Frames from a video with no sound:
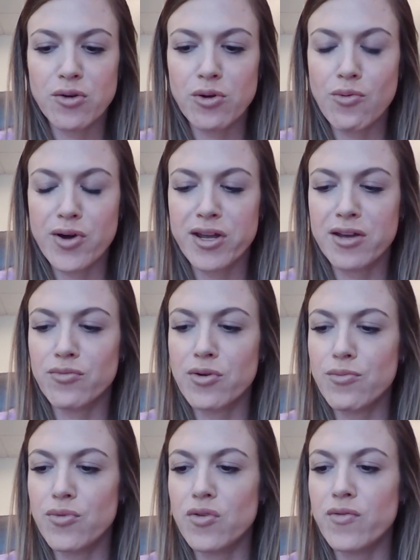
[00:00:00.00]
We want to
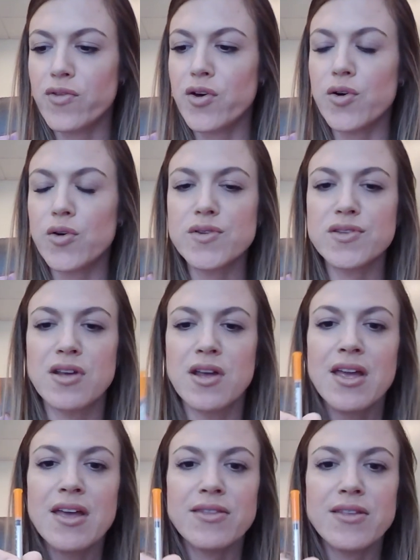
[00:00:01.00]
remove those.
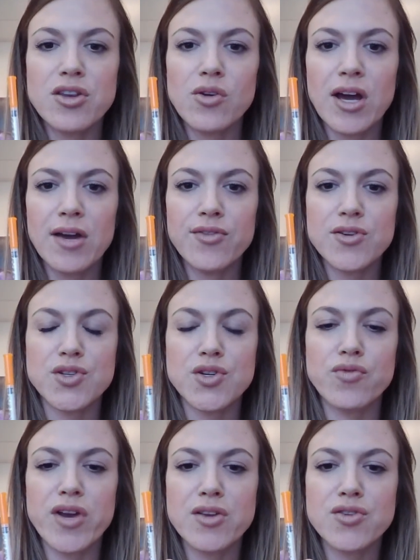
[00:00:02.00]
Then you have your
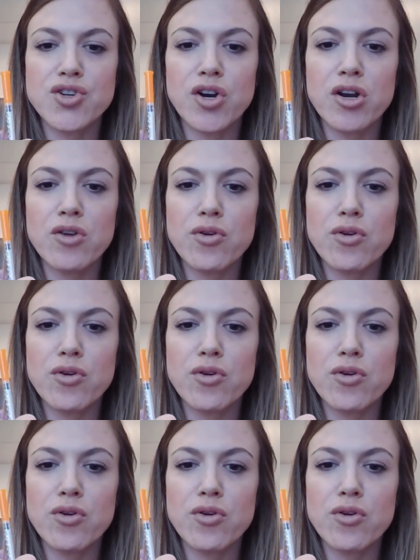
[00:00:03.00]
syringe. You're going to